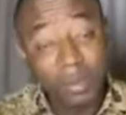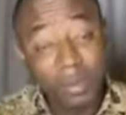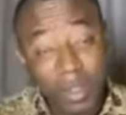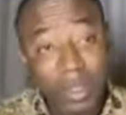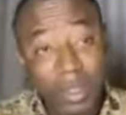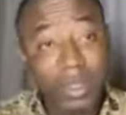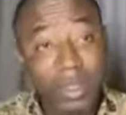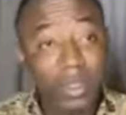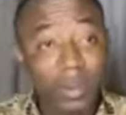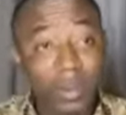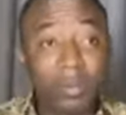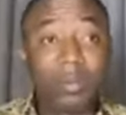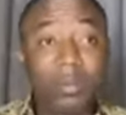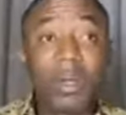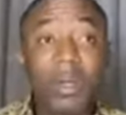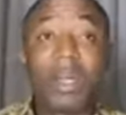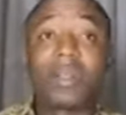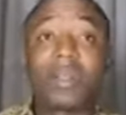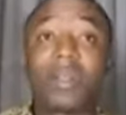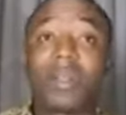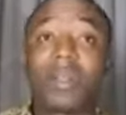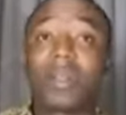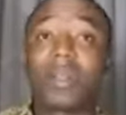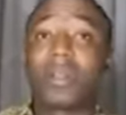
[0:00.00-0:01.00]
money
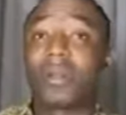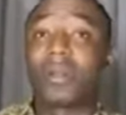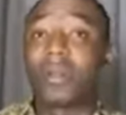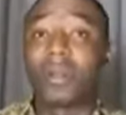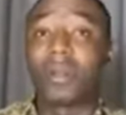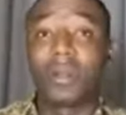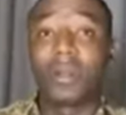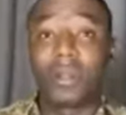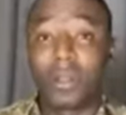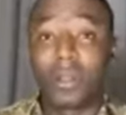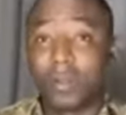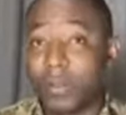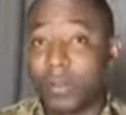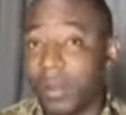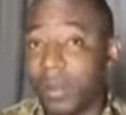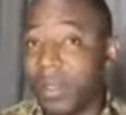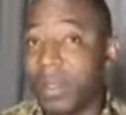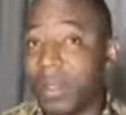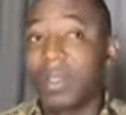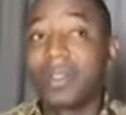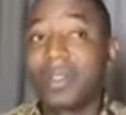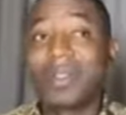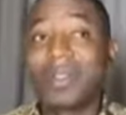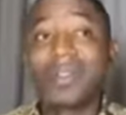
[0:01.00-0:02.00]
back to this country.
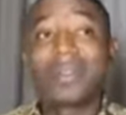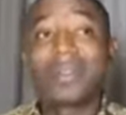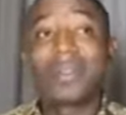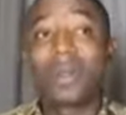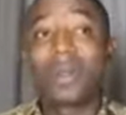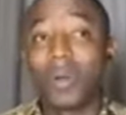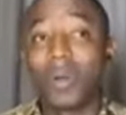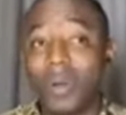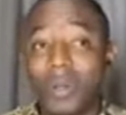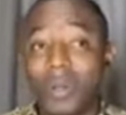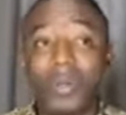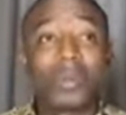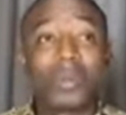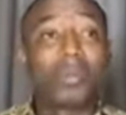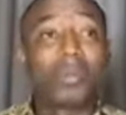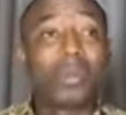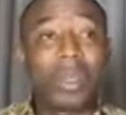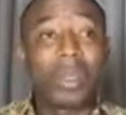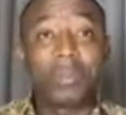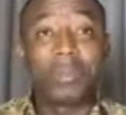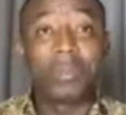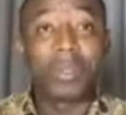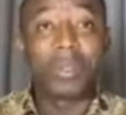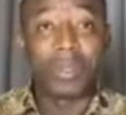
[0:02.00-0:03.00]
Sports is also
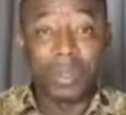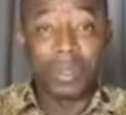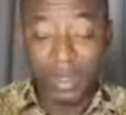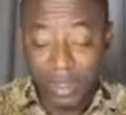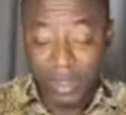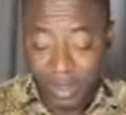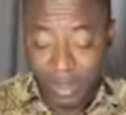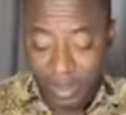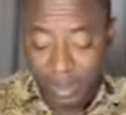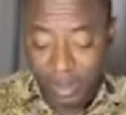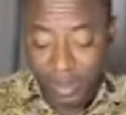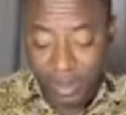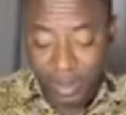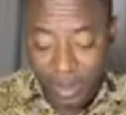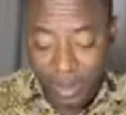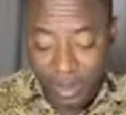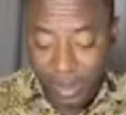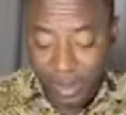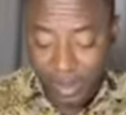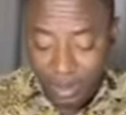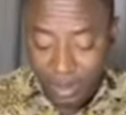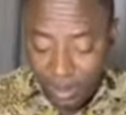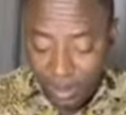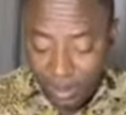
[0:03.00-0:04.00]
big business.
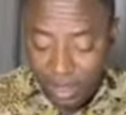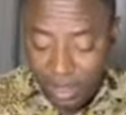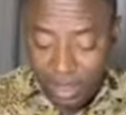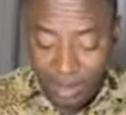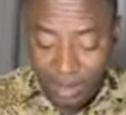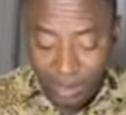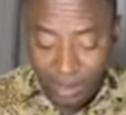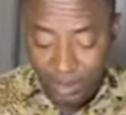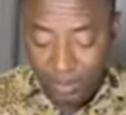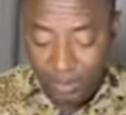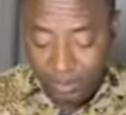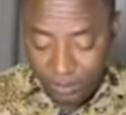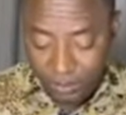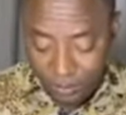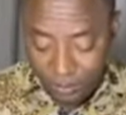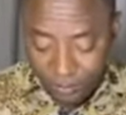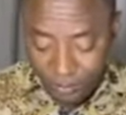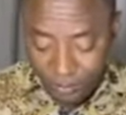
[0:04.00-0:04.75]
Thank you.